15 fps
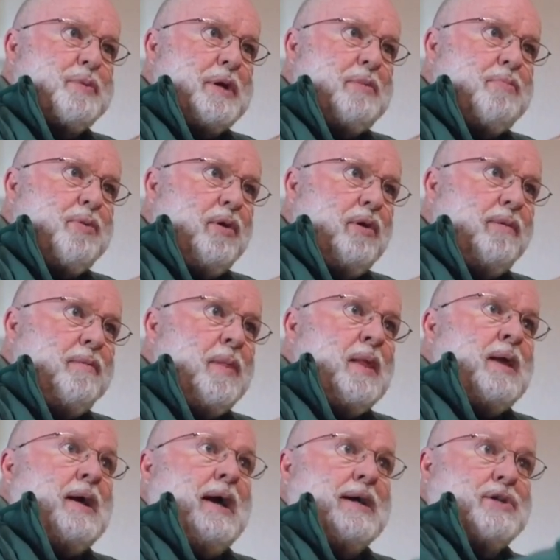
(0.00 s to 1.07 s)
people,
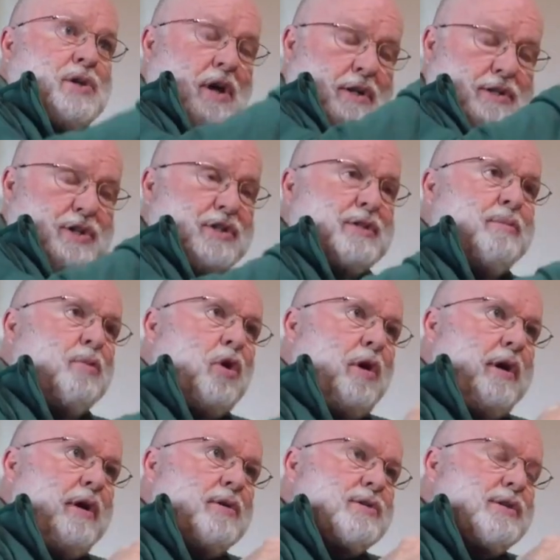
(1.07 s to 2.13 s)
I talked to some
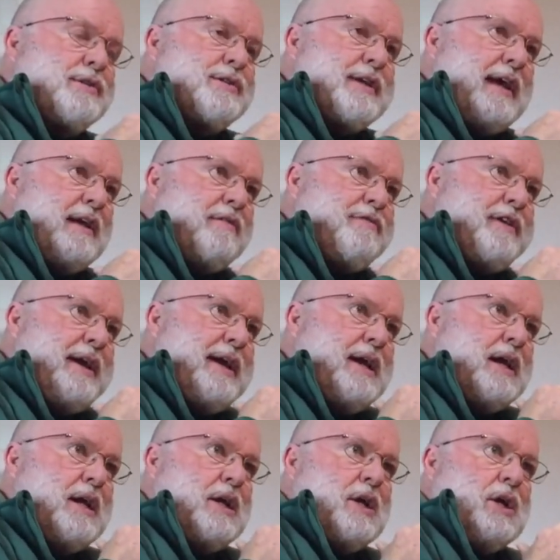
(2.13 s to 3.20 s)
lawyers in Santa Fe